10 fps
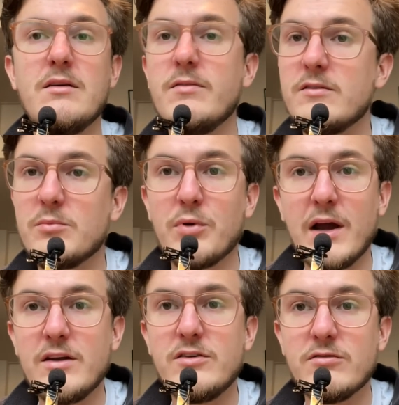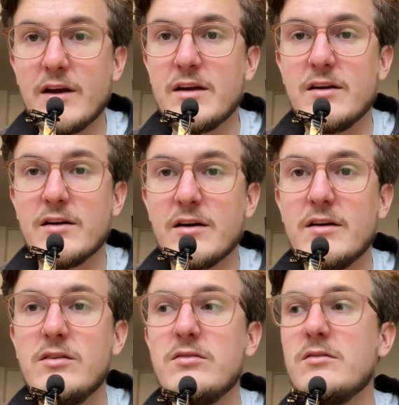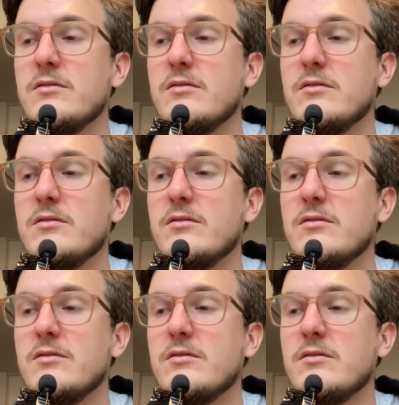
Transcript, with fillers: it's a brand you recognize,